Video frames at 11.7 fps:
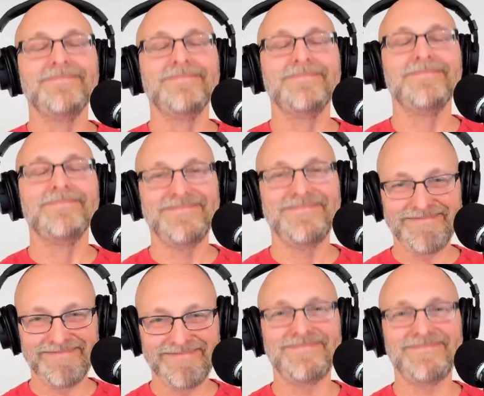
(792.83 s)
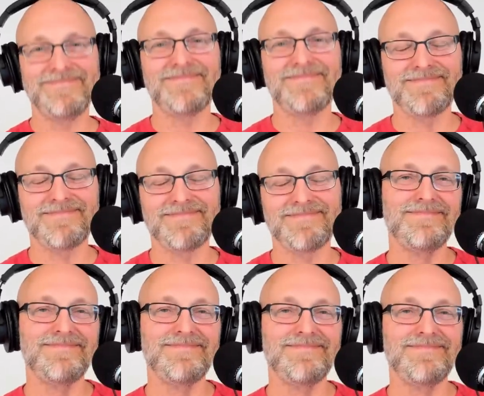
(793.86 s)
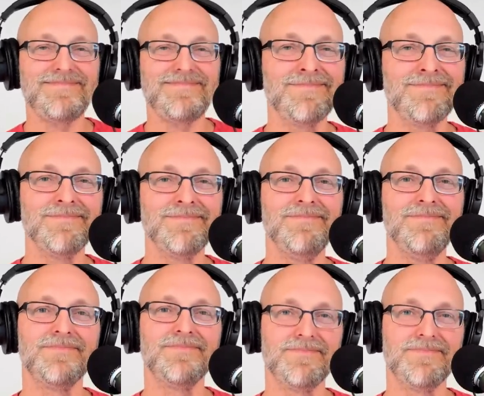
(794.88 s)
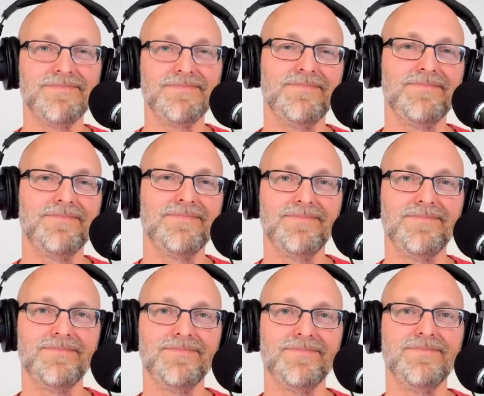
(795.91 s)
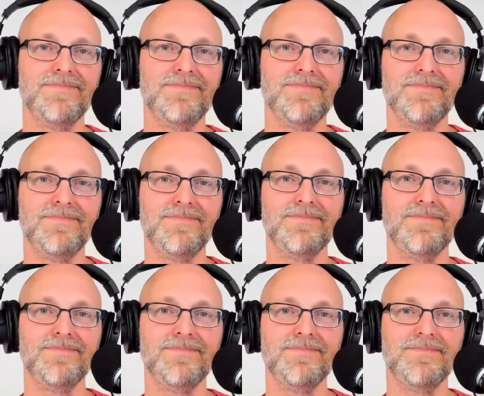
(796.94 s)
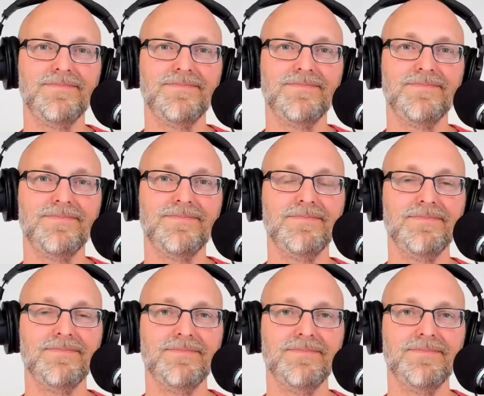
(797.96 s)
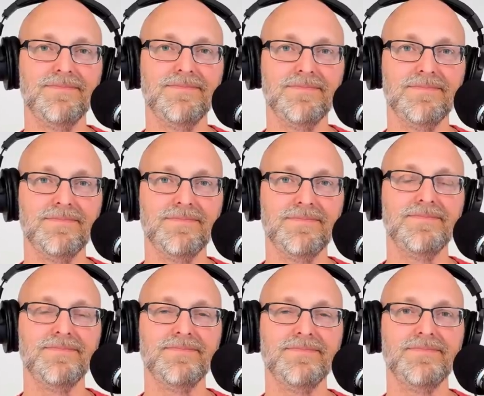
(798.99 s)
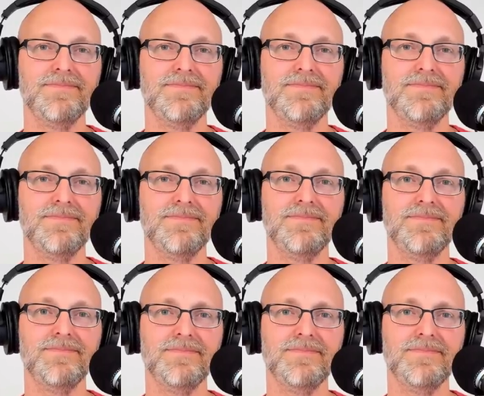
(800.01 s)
(not speaking)